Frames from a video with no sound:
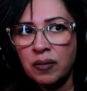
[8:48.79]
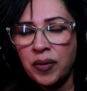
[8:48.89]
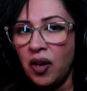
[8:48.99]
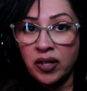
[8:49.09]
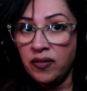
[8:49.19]

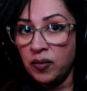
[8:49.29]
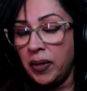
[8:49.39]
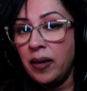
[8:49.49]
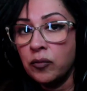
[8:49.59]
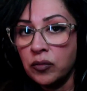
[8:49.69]

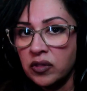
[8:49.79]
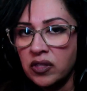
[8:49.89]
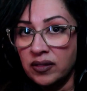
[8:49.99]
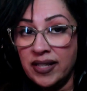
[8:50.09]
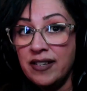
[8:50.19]
even being able
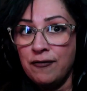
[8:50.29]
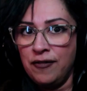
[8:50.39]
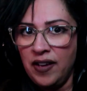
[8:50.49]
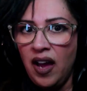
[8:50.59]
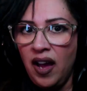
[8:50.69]
to
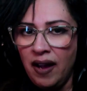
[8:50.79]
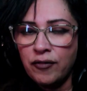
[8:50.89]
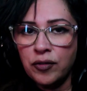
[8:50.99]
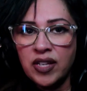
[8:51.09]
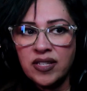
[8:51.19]
live
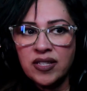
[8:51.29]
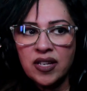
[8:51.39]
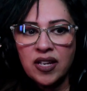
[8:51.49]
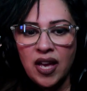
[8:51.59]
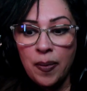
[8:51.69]
after
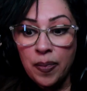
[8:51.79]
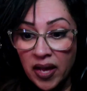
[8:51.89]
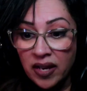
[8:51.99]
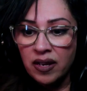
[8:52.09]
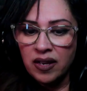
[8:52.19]
this.
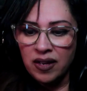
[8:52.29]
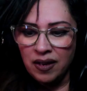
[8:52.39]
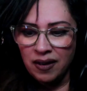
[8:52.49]
And then